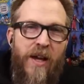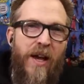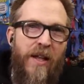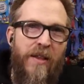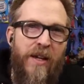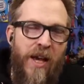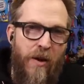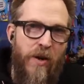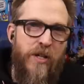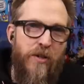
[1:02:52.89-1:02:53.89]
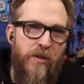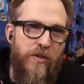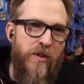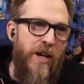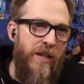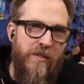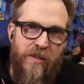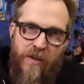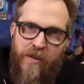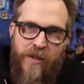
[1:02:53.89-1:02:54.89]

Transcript: and the characters are ancillary.